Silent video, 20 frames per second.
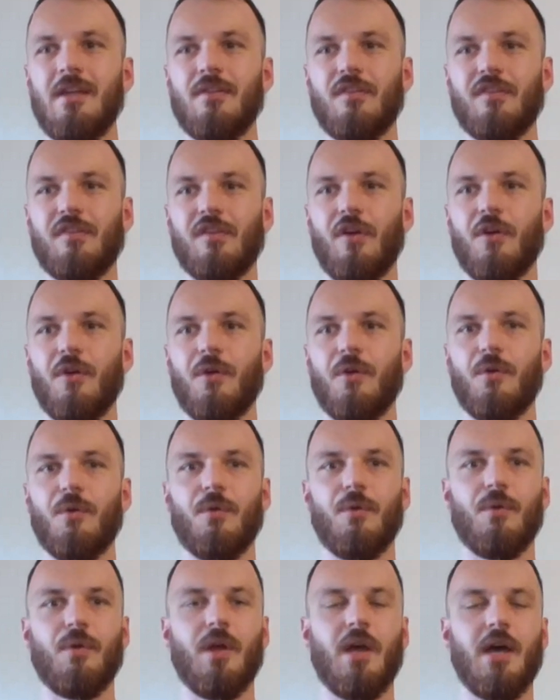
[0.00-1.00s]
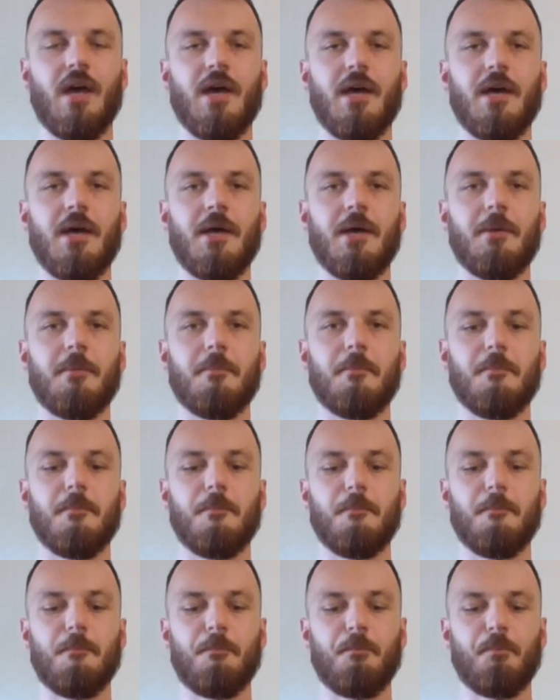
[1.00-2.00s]
So
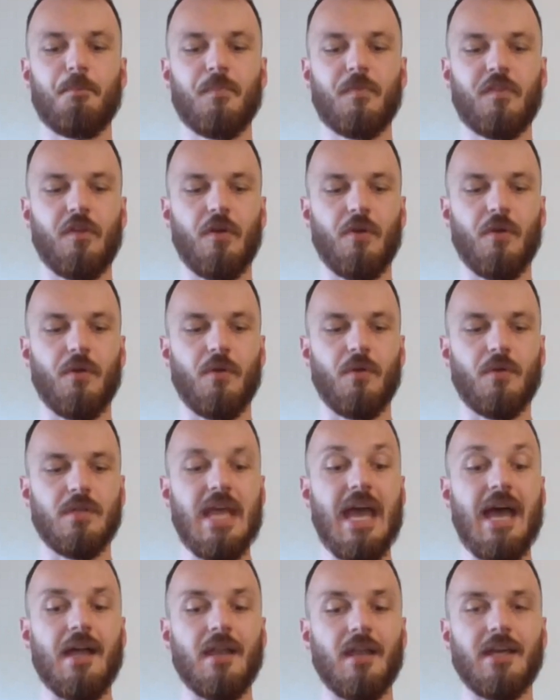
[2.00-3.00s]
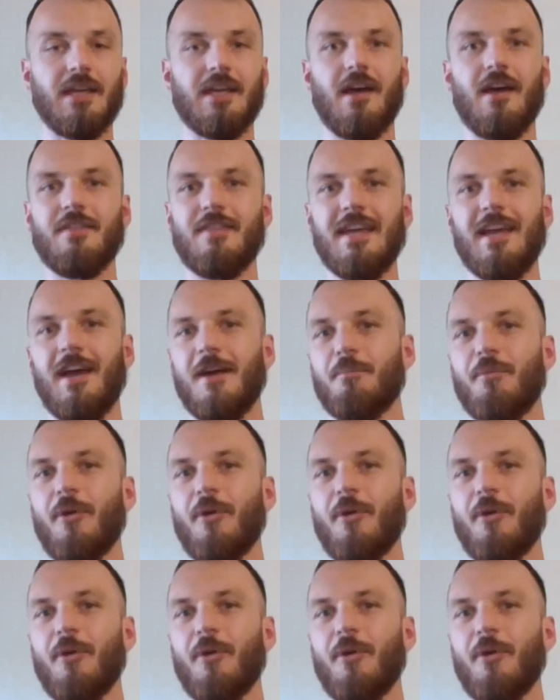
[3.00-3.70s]
um, so yeah, like I think I